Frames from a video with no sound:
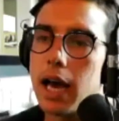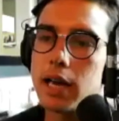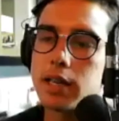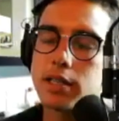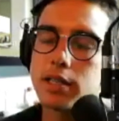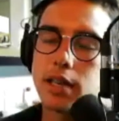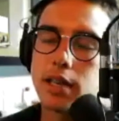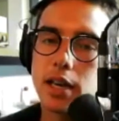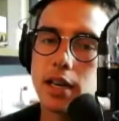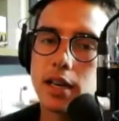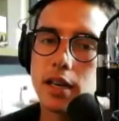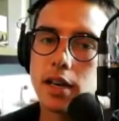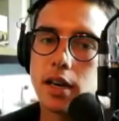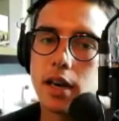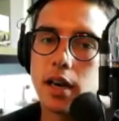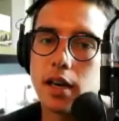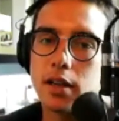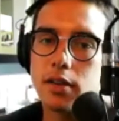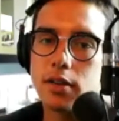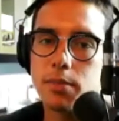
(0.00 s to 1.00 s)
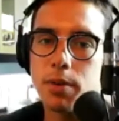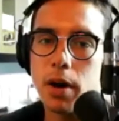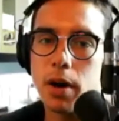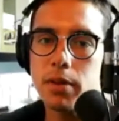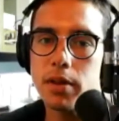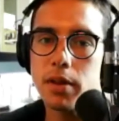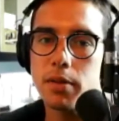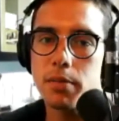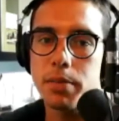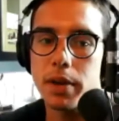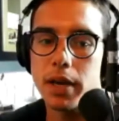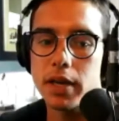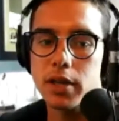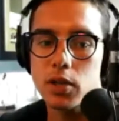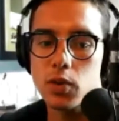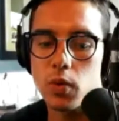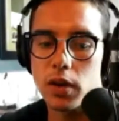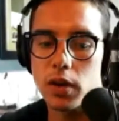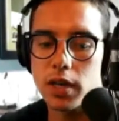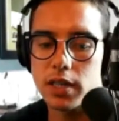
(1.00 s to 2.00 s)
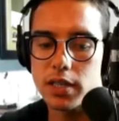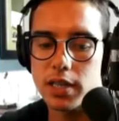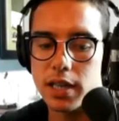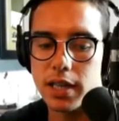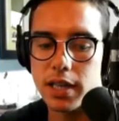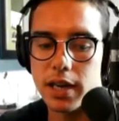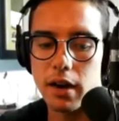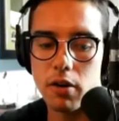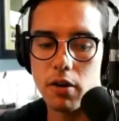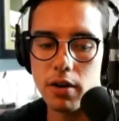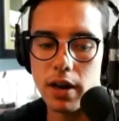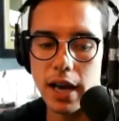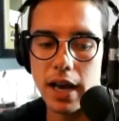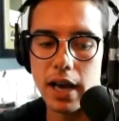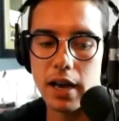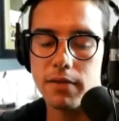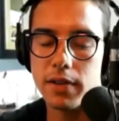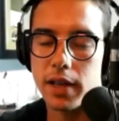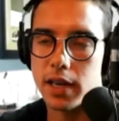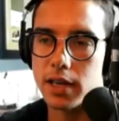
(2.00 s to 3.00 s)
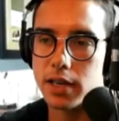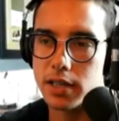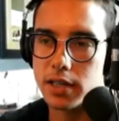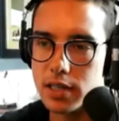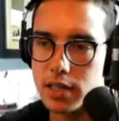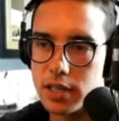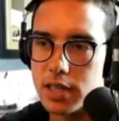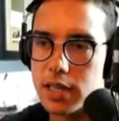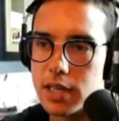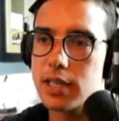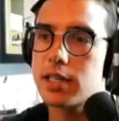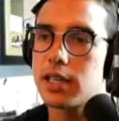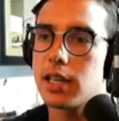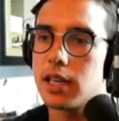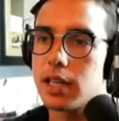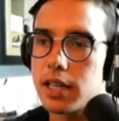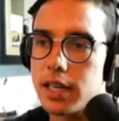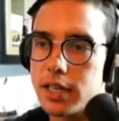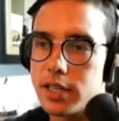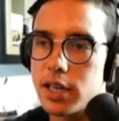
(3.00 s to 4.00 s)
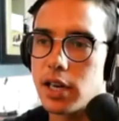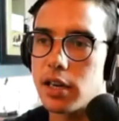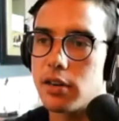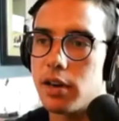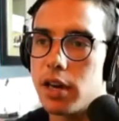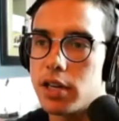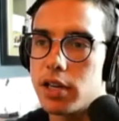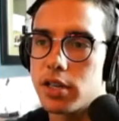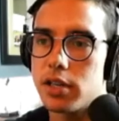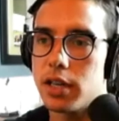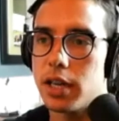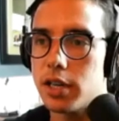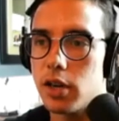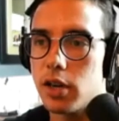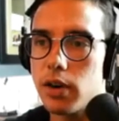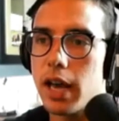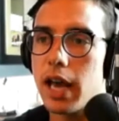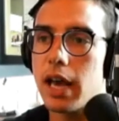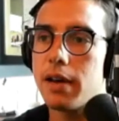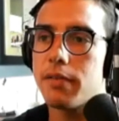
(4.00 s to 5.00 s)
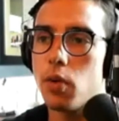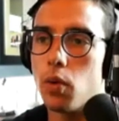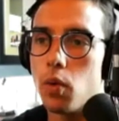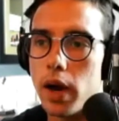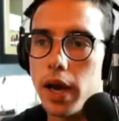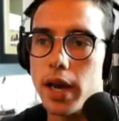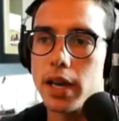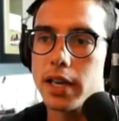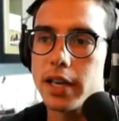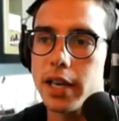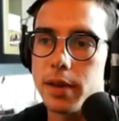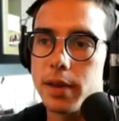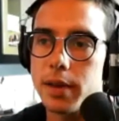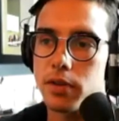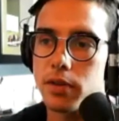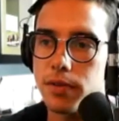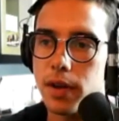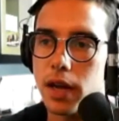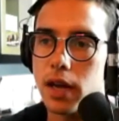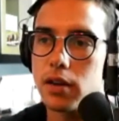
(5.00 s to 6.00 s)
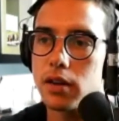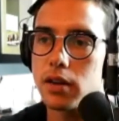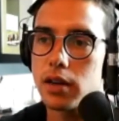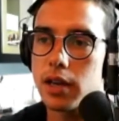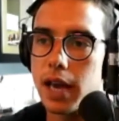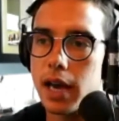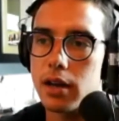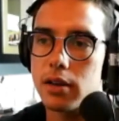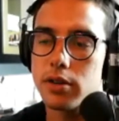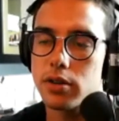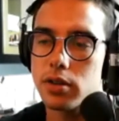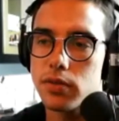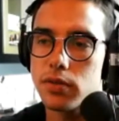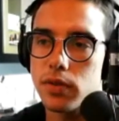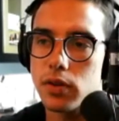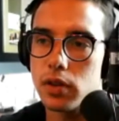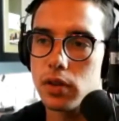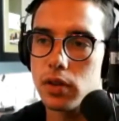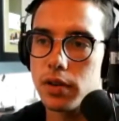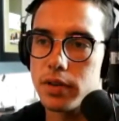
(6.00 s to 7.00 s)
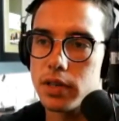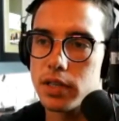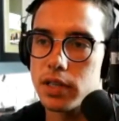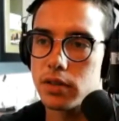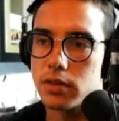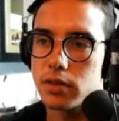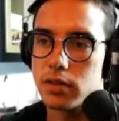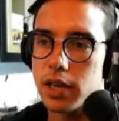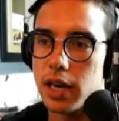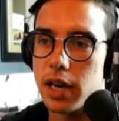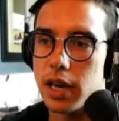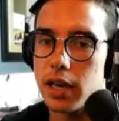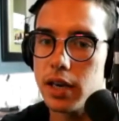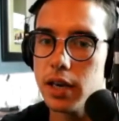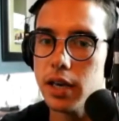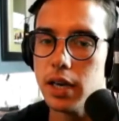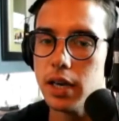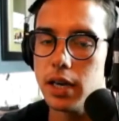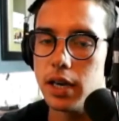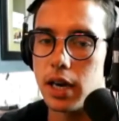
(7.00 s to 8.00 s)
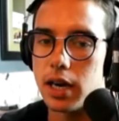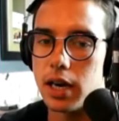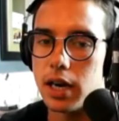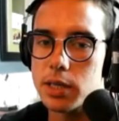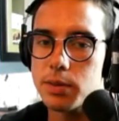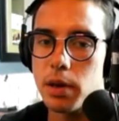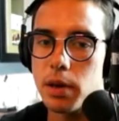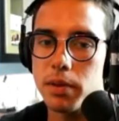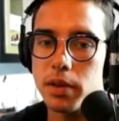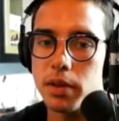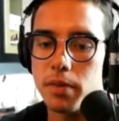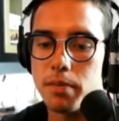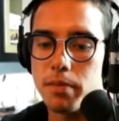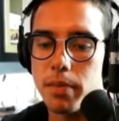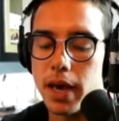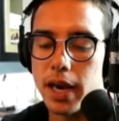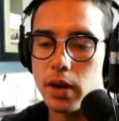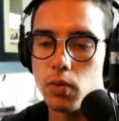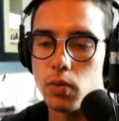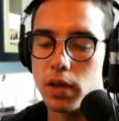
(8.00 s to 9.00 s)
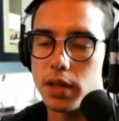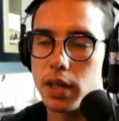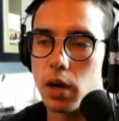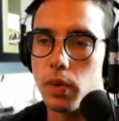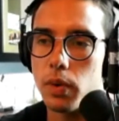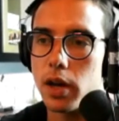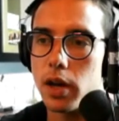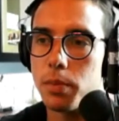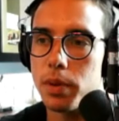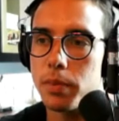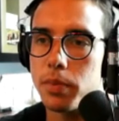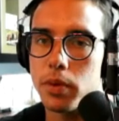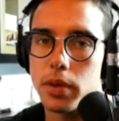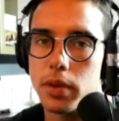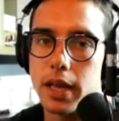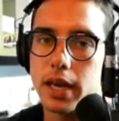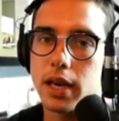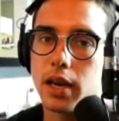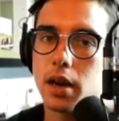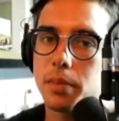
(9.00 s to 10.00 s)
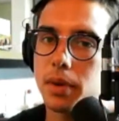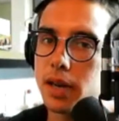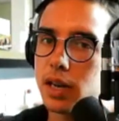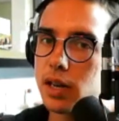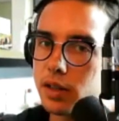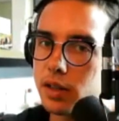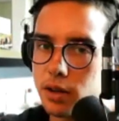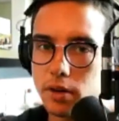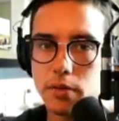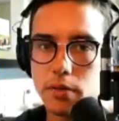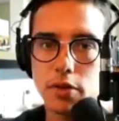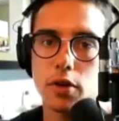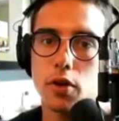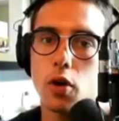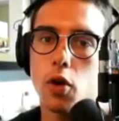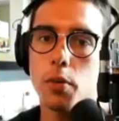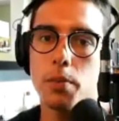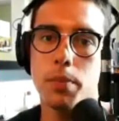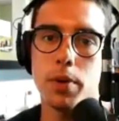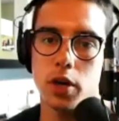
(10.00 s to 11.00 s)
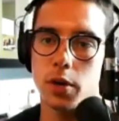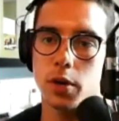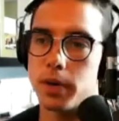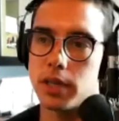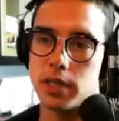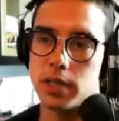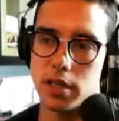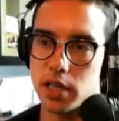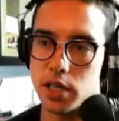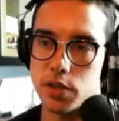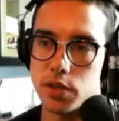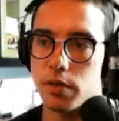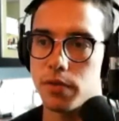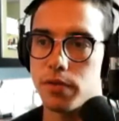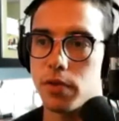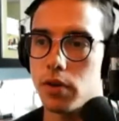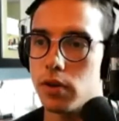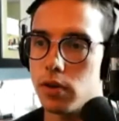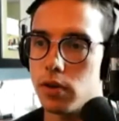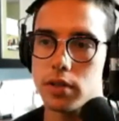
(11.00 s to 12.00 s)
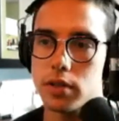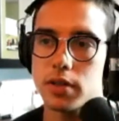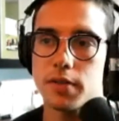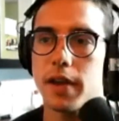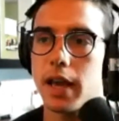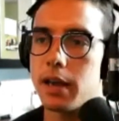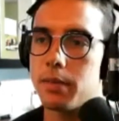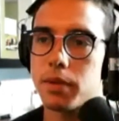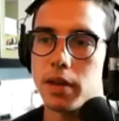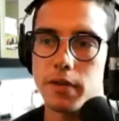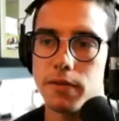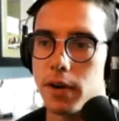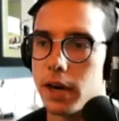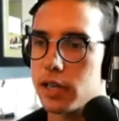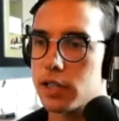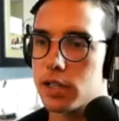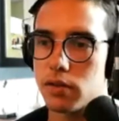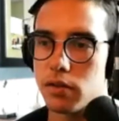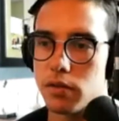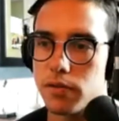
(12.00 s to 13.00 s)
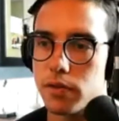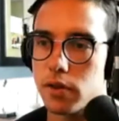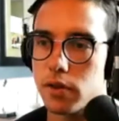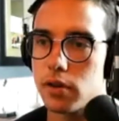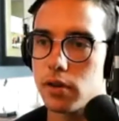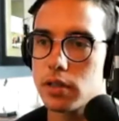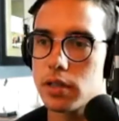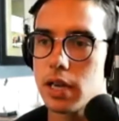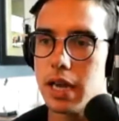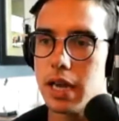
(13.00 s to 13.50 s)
I'd say uh, the probably the biggest one is that they don't have like consistent lead generation. They don't have a way to keep their fa- calendars full every single day. Uh, that's probably the main one that we help people. They come in and their their whole book of business is referrals, family, friends, or referrals,